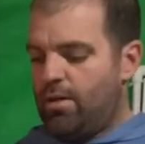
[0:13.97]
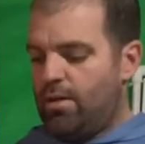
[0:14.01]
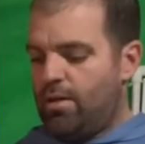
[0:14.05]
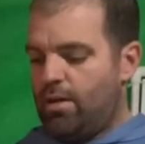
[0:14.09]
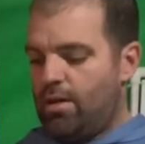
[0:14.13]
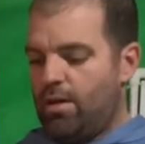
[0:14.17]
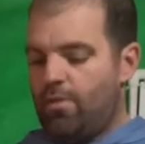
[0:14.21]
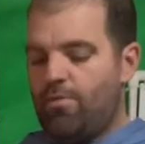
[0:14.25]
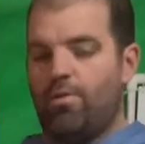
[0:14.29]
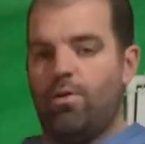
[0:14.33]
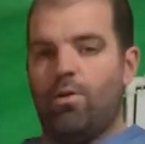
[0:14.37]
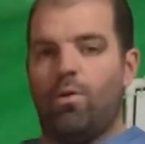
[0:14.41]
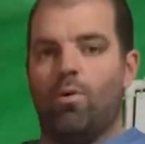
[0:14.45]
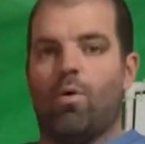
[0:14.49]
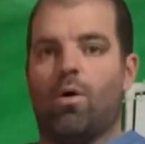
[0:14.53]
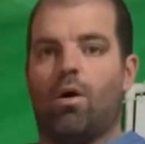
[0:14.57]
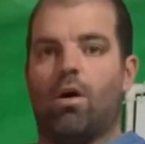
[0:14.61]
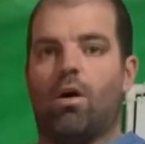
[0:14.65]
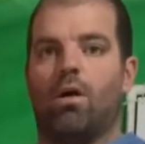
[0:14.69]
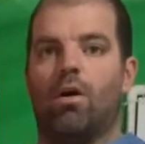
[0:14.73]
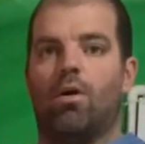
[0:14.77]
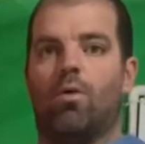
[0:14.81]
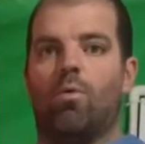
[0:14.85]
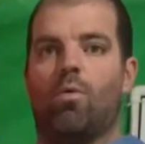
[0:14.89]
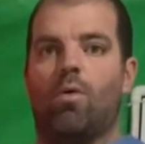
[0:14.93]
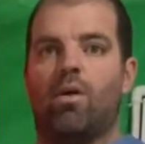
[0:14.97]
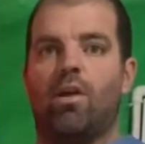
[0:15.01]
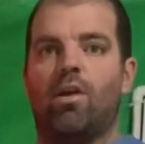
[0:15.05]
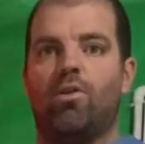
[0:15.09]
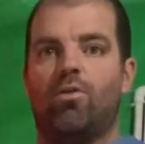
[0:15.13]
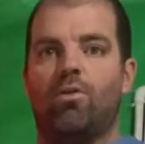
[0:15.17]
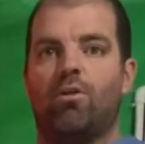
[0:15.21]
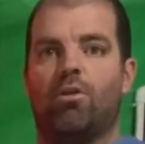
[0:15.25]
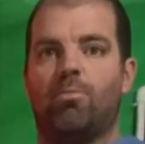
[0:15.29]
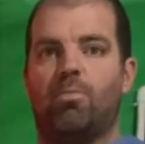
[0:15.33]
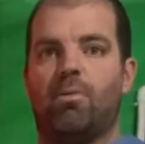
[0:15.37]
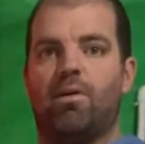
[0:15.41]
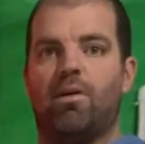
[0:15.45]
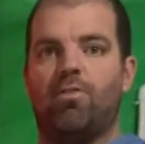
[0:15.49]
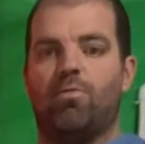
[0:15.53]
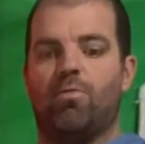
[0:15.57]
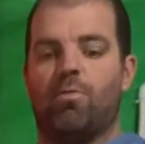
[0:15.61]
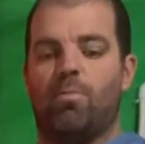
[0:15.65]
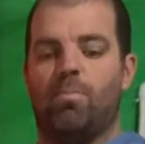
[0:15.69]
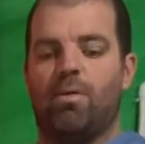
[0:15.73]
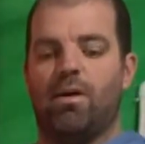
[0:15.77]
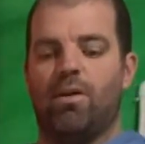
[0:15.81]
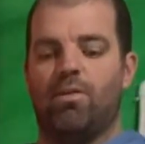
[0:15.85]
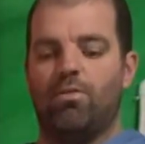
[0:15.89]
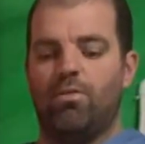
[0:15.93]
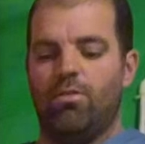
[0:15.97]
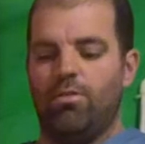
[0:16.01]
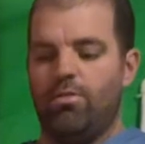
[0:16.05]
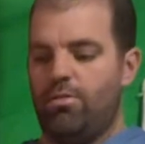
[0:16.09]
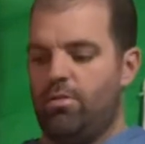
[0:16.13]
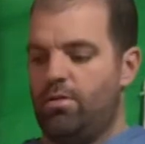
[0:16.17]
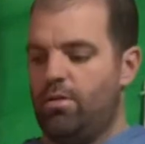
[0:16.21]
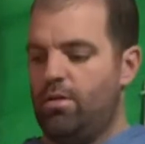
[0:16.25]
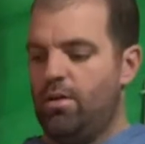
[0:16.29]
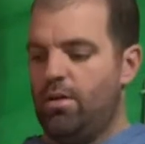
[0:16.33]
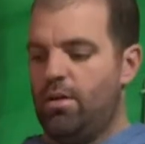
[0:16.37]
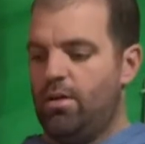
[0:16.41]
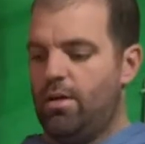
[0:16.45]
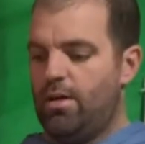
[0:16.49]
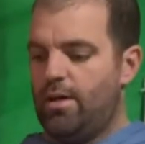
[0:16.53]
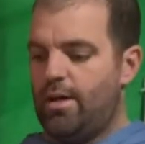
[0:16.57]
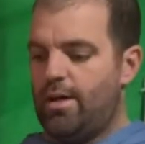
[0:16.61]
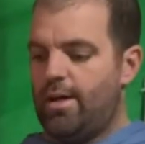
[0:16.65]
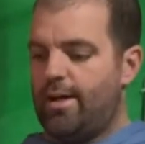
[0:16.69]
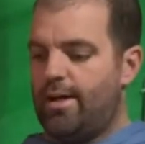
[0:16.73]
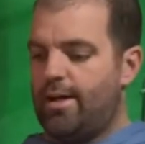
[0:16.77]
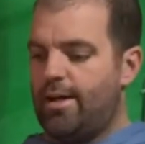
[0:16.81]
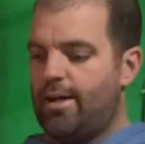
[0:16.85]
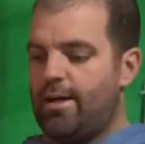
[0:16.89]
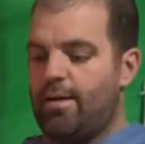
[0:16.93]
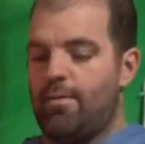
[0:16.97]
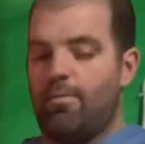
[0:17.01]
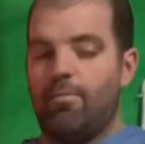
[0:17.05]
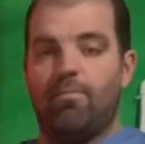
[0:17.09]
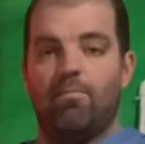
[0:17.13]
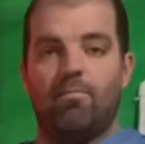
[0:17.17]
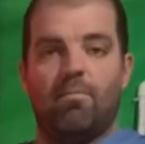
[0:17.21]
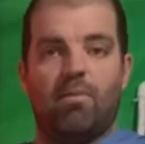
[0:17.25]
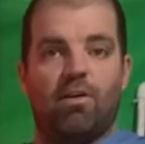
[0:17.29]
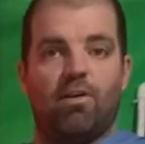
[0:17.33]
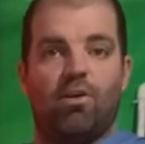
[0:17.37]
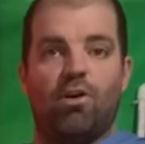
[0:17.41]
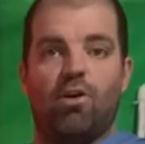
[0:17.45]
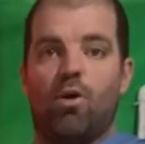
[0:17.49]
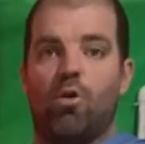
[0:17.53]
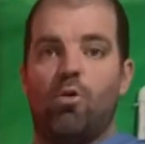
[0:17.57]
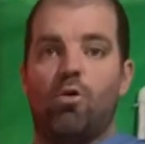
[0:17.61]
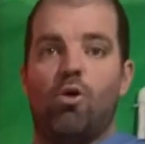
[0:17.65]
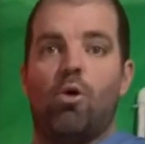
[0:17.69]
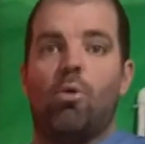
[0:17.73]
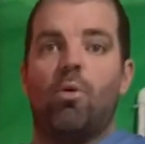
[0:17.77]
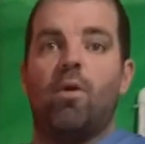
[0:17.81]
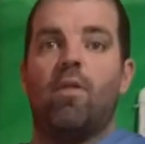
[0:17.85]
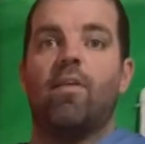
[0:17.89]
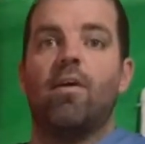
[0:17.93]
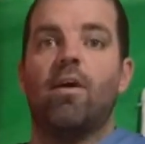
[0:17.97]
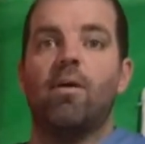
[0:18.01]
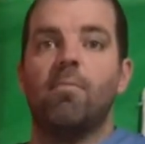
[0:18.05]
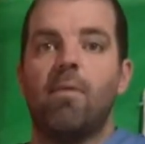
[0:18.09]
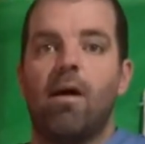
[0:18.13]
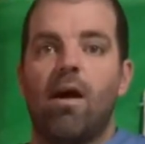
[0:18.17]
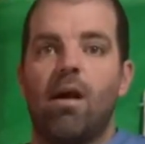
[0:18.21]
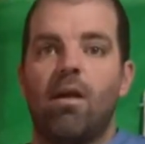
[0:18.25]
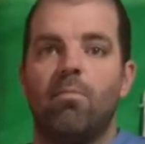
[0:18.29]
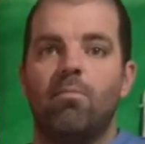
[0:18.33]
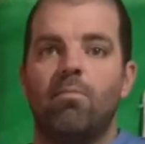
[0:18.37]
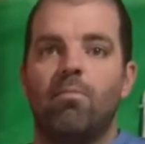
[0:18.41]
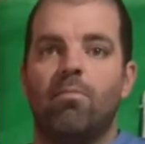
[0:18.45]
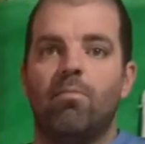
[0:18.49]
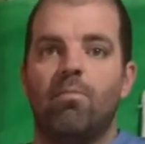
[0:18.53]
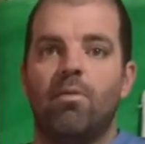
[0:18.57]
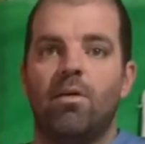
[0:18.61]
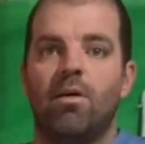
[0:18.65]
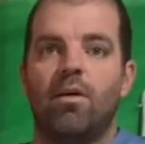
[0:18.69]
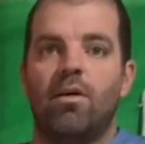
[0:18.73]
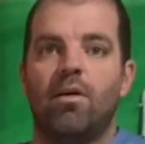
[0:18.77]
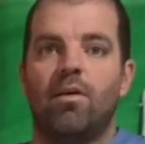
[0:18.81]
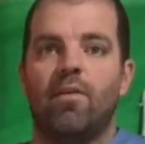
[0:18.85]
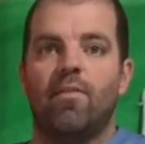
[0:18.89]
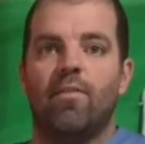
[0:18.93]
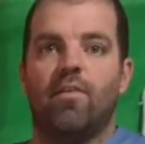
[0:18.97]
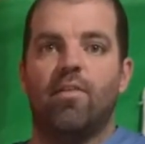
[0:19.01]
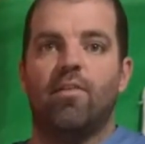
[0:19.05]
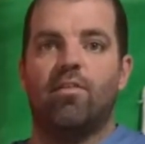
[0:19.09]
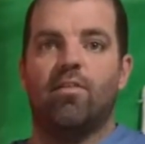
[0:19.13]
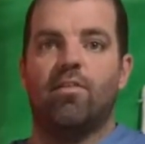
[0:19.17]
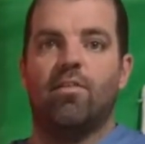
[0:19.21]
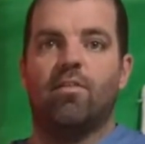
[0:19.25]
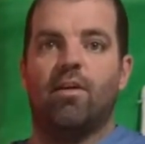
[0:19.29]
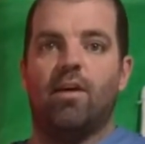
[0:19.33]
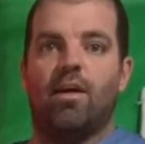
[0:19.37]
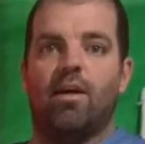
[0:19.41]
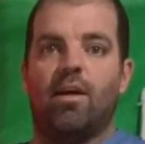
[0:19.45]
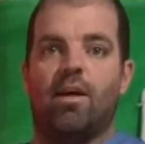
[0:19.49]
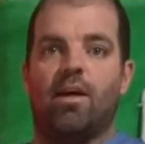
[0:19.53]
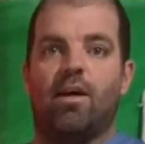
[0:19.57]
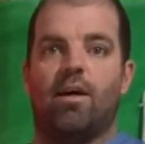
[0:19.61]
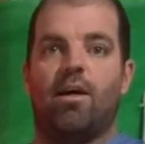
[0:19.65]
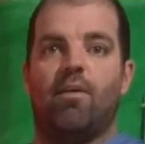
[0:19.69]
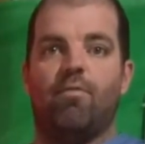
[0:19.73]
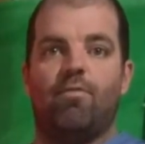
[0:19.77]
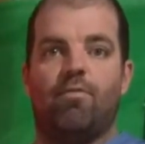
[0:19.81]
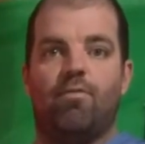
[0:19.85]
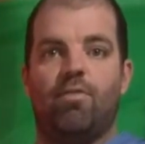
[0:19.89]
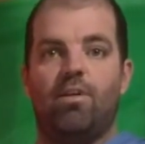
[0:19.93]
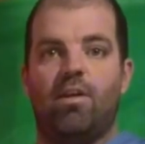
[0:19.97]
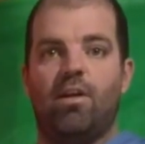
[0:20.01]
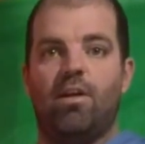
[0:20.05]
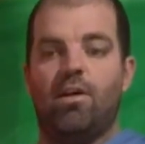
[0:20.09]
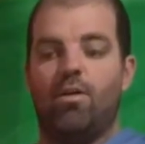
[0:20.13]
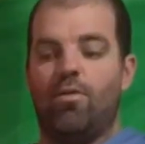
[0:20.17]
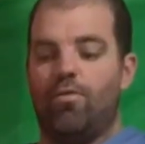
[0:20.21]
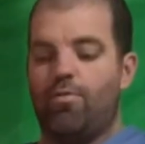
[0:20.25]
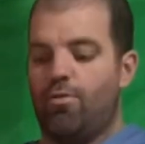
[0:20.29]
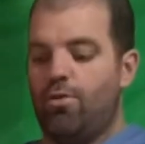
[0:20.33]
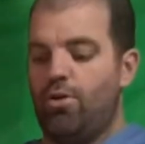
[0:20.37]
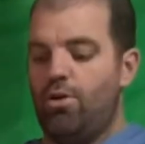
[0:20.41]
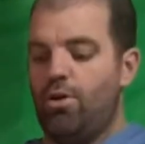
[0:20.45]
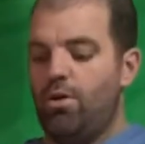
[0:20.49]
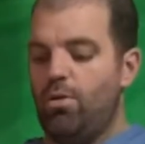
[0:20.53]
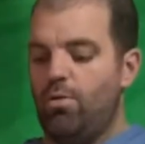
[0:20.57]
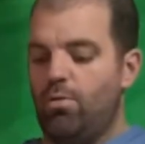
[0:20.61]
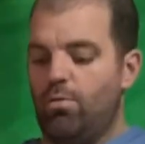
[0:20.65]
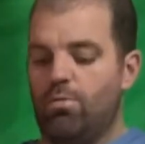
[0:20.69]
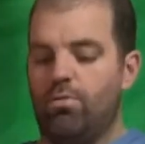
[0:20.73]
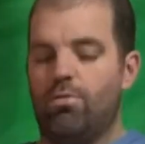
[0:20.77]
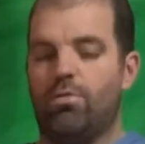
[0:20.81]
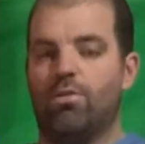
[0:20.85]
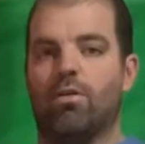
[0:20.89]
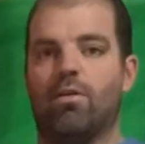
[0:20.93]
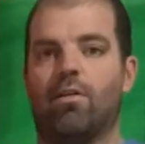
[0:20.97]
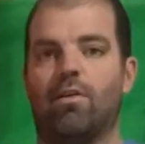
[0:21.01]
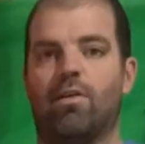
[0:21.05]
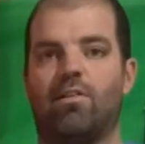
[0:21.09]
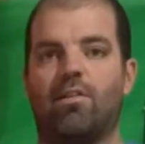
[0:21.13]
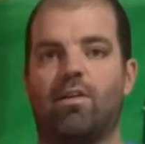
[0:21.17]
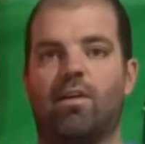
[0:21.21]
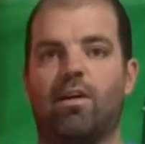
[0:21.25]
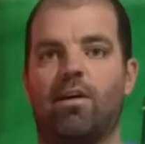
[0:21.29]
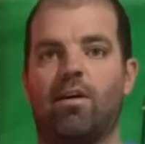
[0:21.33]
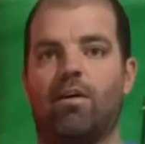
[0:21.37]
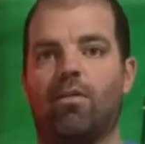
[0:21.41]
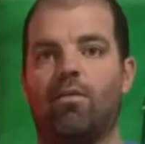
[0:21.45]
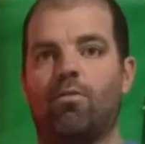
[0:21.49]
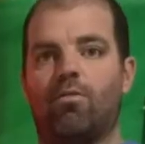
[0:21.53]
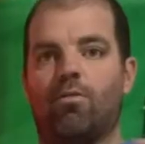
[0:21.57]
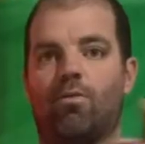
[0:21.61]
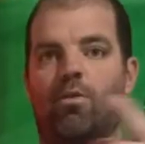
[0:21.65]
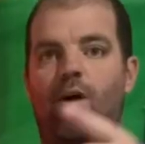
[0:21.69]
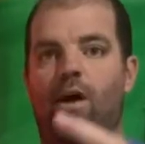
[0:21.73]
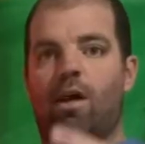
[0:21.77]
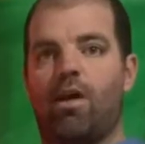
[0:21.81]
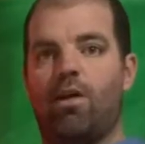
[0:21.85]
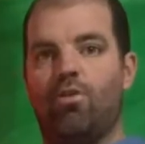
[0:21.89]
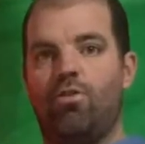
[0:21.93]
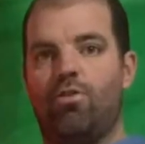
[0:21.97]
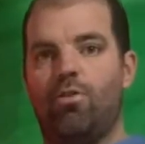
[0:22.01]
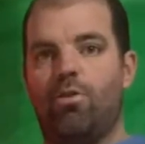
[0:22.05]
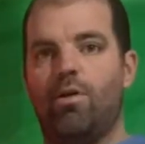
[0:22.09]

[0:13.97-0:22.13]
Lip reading: if you are wanting to experience pixels and you don't know anything about them, this is a video for you. So let's get right into